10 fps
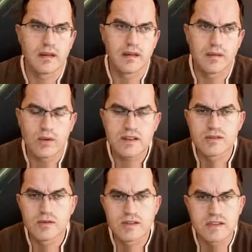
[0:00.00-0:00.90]
what
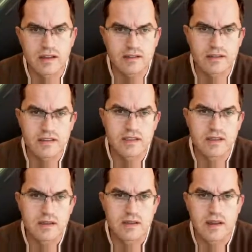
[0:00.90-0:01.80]
do standards
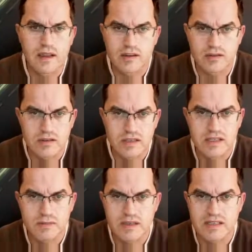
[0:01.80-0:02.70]
actually
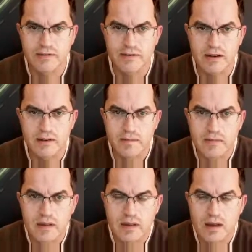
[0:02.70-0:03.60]
specify?
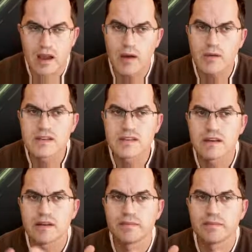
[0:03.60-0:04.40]
How is the